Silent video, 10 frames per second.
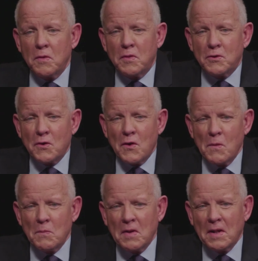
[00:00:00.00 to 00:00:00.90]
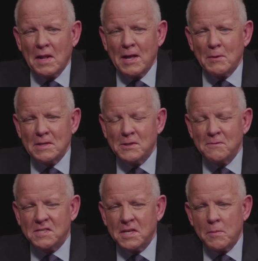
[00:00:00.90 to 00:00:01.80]
with the term language
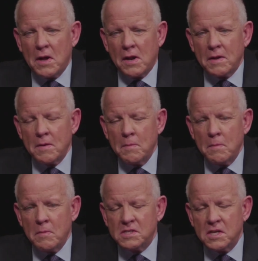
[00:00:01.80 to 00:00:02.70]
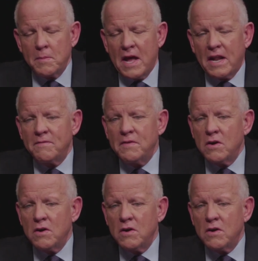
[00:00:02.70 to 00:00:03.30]
of cinematic, cinematic